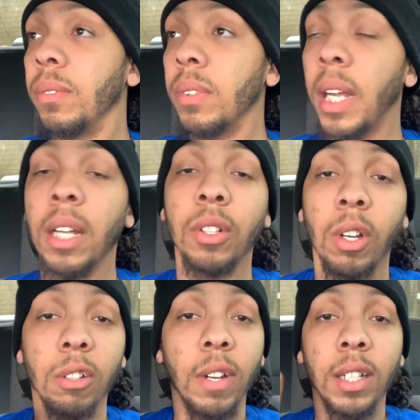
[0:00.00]
Like I can
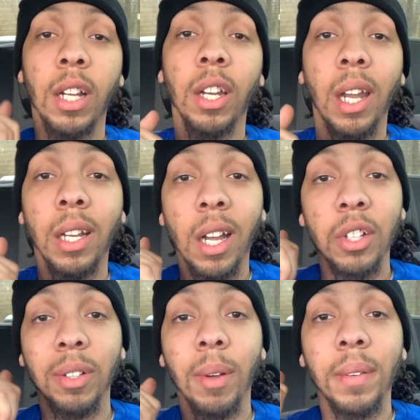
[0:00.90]
call him right now. Like, cuz
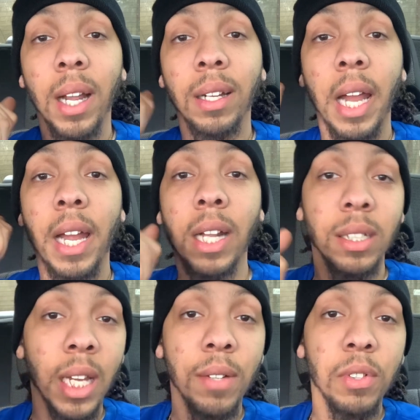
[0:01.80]
you remember that night I
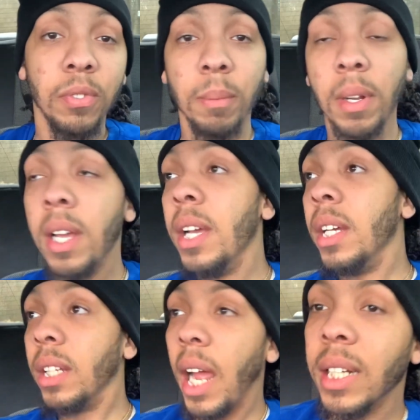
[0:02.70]
saved you from a
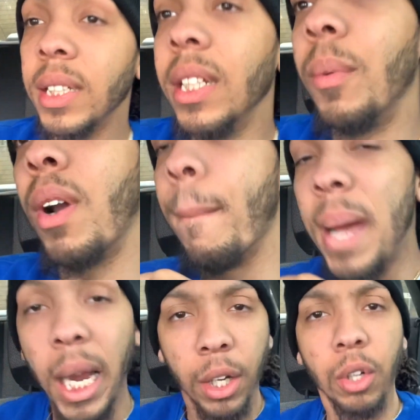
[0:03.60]
like I seen him on the
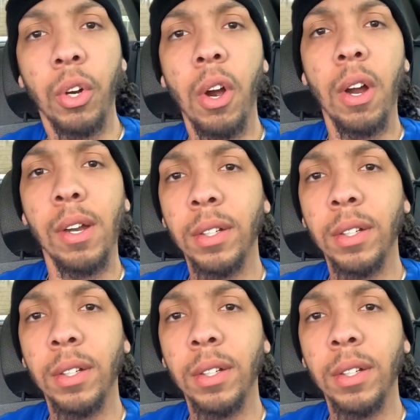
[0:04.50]
back of the car.